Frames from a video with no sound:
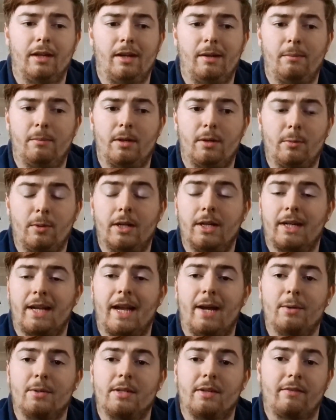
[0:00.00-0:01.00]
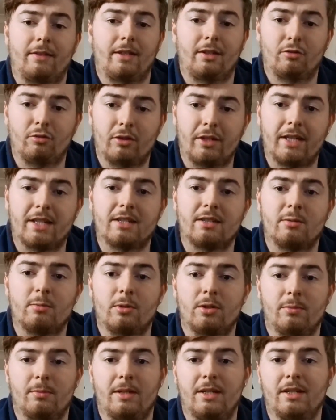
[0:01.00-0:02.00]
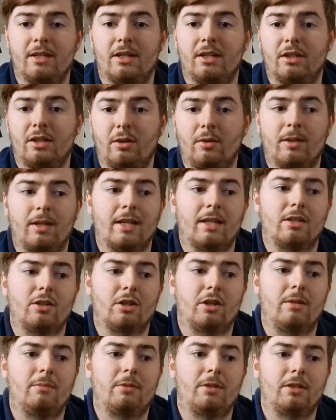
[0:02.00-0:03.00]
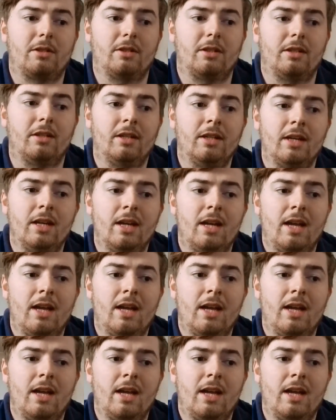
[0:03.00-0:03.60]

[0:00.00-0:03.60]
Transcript: Uh, my work hours have increased, which means that I don't get time to